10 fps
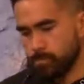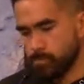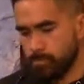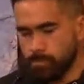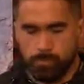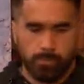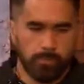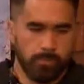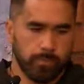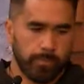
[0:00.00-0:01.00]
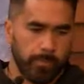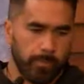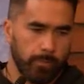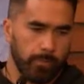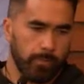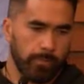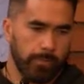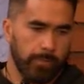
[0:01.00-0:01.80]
[no speech]